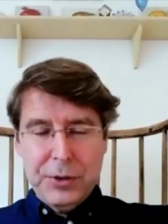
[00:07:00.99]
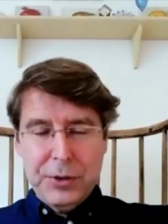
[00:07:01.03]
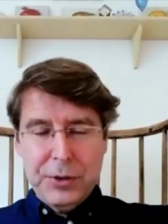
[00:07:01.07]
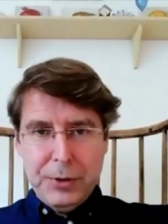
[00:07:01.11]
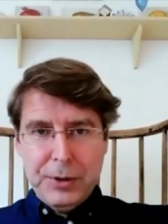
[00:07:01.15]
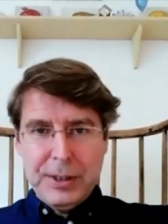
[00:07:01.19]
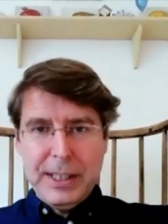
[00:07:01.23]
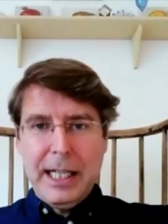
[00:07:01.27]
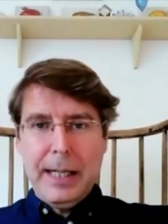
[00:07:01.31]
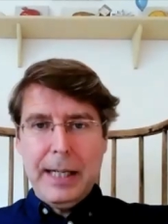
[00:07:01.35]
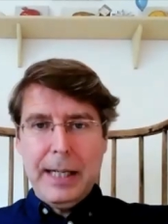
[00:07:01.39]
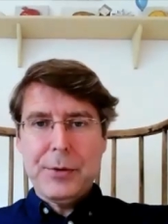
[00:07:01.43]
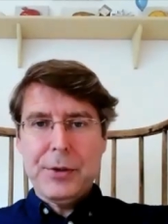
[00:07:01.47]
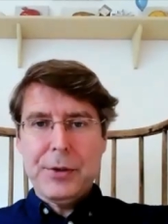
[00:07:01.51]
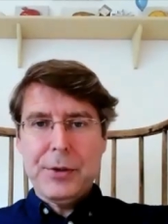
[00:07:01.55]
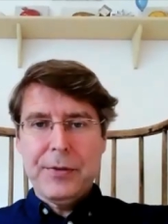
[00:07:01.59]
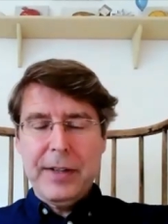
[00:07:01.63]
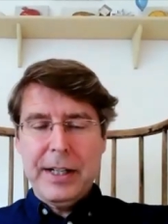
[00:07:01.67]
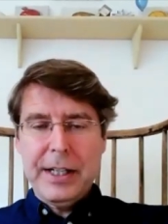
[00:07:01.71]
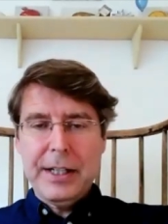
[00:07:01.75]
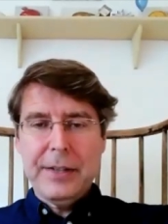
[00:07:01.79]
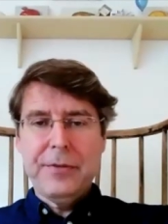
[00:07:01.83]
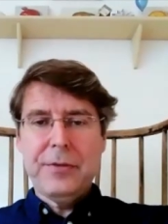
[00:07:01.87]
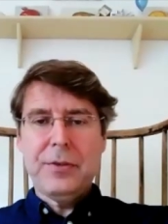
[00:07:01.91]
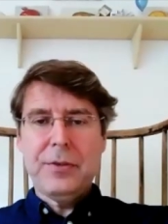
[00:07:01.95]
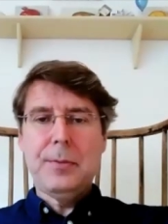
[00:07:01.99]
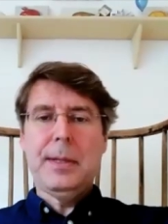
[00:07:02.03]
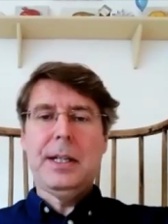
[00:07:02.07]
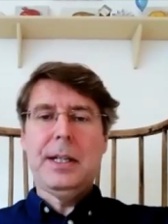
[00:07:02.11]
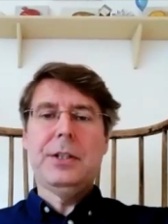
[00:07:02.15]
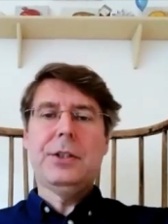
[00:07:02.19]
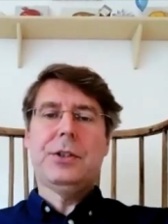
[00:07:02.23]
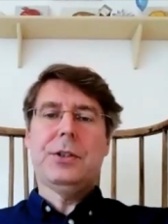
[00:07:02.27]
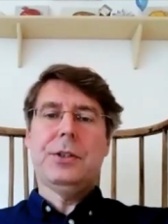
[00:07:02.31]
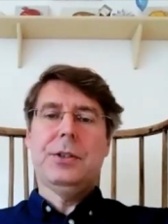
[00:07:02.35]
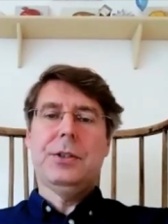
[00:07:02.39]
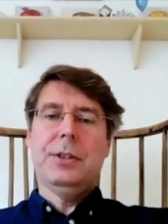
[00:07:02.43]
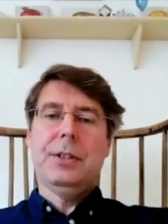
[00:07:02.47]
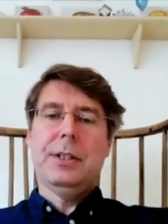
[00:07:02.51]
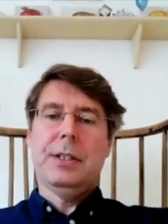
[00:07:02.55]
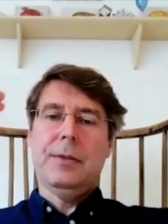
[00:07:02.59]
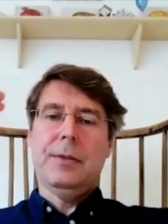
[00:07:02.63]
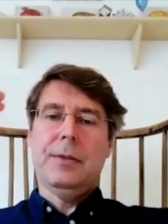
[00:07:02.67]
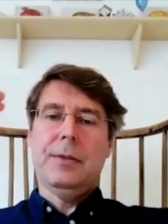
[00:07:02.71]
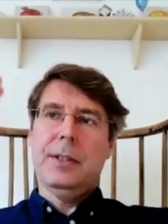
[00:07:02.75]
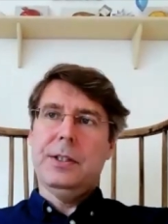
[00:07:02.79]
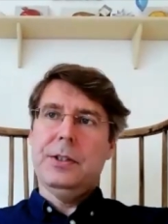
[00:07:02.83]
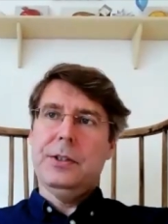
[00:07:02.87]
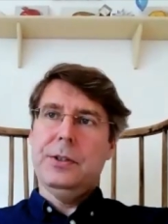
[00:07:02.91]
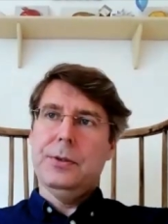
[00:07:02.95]
you're capturing that information and
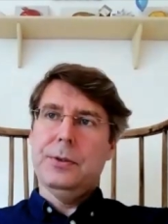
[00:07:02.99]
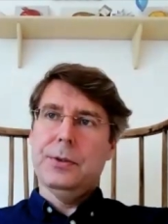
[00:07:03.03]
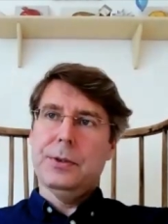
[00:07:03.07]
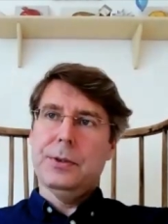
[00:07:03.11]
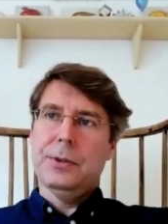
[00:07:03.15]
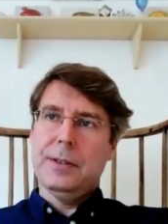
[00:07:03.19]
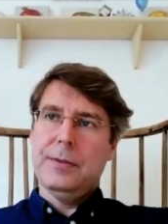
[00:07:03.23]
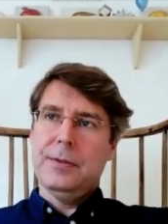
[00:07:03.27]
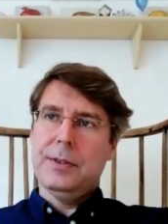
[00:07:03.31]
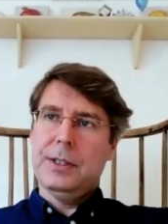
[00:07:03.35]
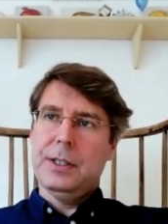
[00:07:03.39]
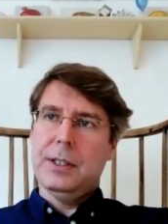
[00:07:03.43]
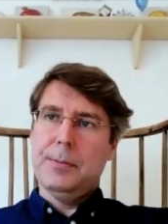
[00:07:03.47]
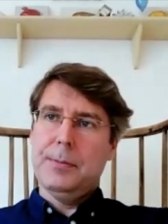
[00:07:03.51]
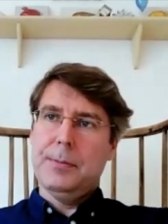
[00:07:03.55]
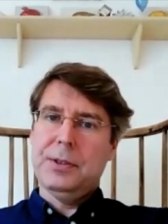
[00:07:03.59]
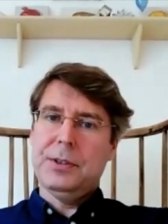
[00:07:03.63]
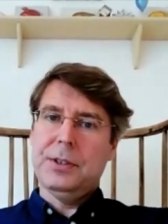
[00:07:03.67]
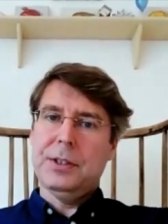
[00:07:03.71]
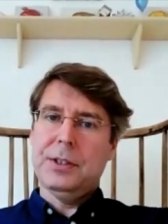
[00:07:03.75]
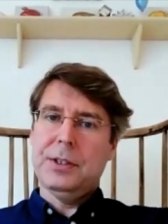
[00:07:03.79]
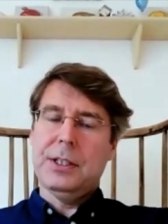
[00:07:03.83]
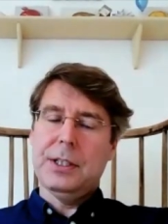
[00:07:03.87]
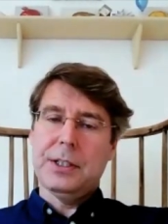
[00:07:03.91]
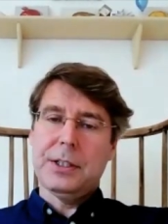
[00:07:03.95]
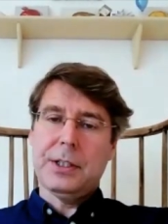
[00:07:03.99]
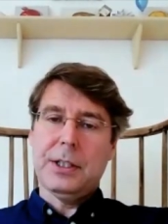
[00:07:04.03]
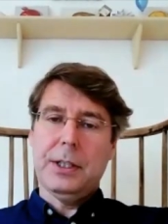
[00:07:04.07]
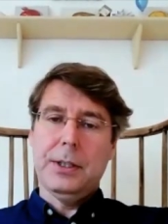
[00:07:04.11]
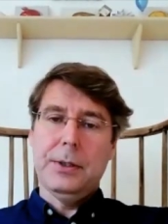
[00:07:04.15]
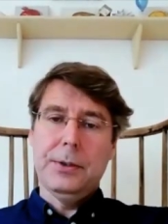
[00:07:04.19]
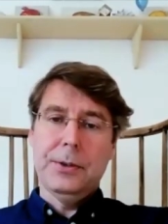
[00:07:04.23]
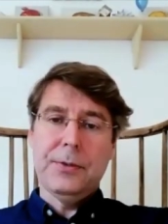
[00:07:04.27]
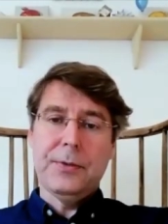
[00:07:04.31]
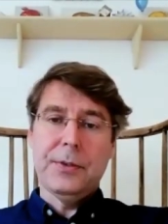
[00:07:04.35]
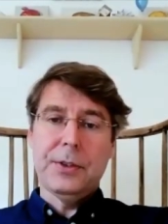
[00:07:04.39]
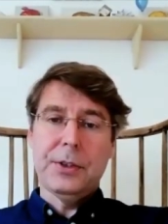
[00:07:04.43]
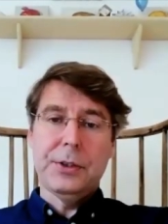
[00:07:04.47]
then you're giving it particular codes that are